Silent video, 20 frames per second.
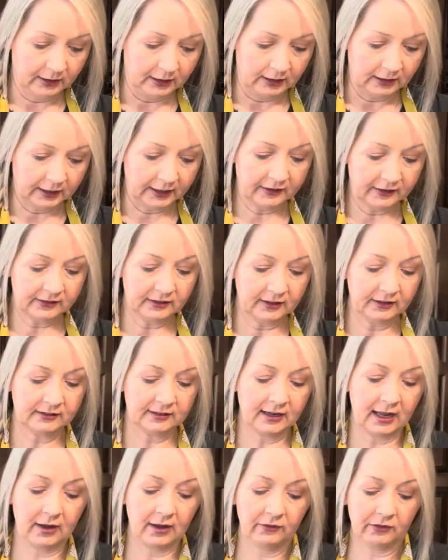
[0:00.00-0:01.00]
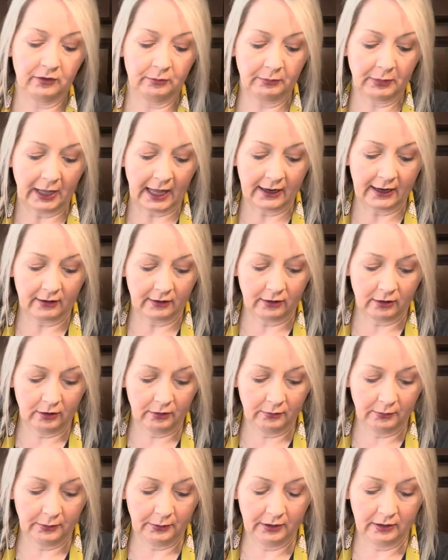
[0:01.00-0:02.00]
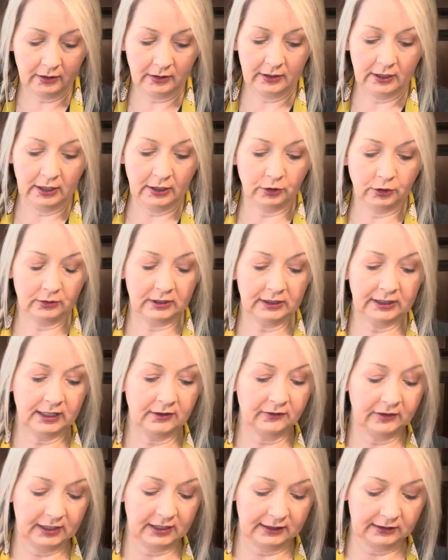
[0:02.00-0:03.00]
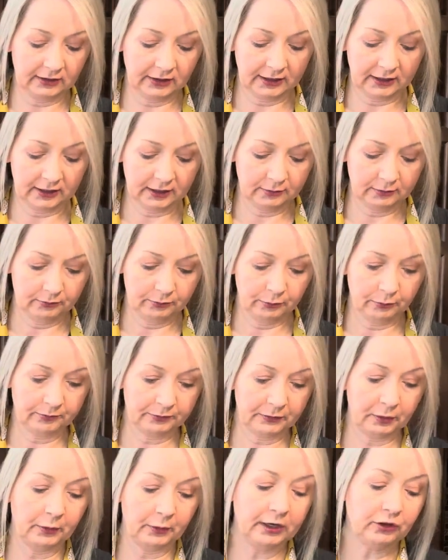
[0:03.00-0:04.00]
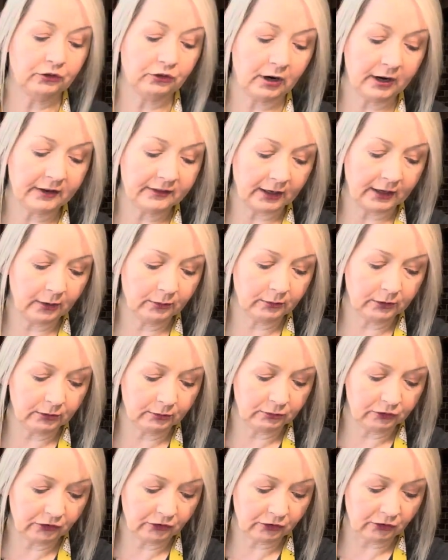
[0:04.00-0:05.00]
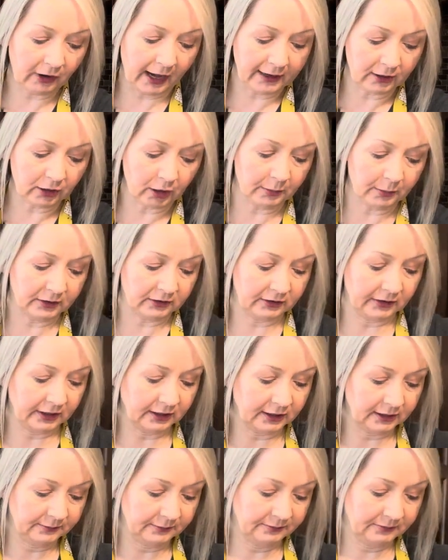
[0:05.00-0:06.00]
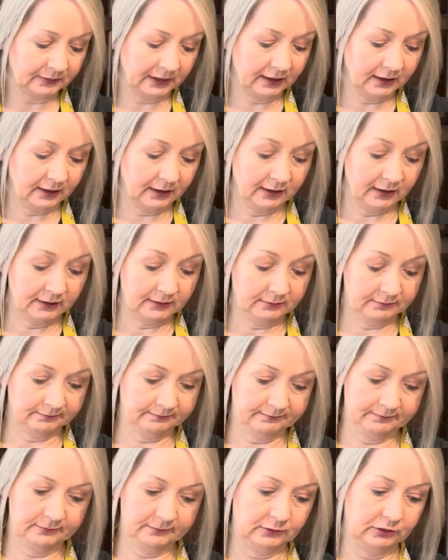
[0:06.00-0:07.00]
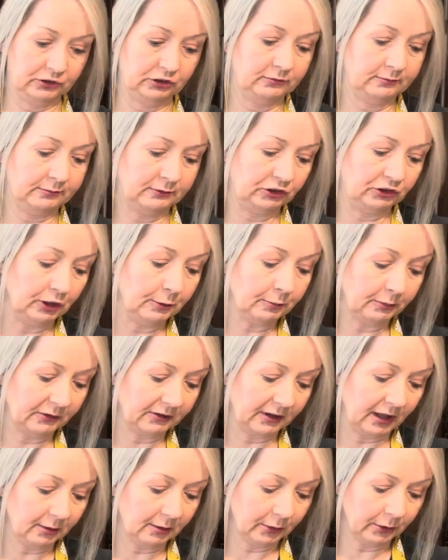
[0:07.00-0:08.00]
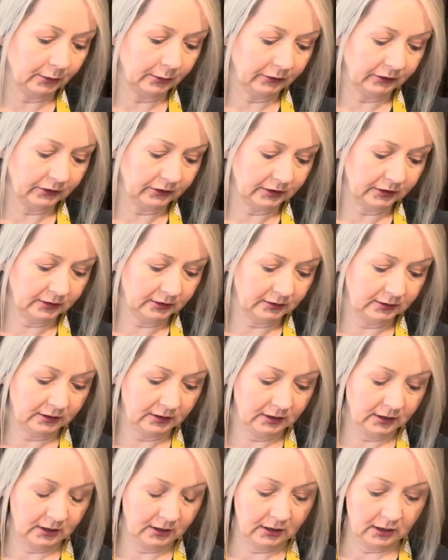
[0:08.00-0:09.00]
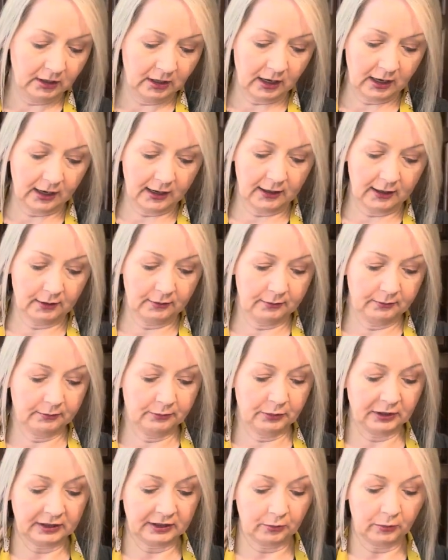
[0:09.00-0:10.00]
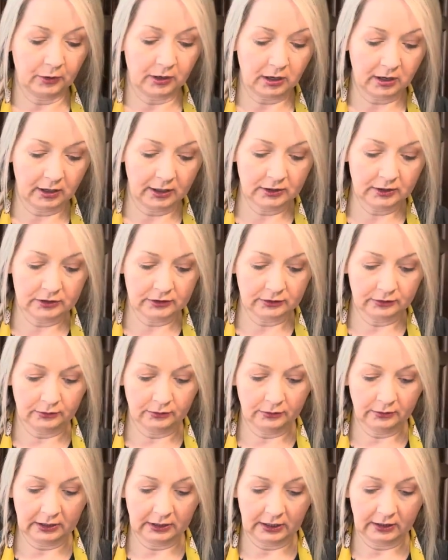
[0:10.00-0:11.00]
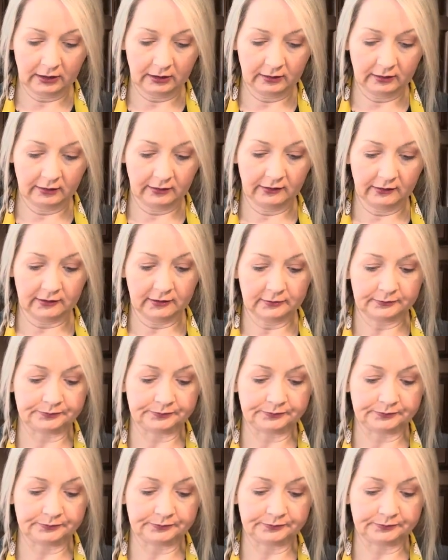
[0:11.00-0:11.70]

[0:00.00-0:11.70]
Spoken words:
like it's nice to have as a backup. You can leave it in like, when it dries out, you just crack it up into like chips almost. But then what I do is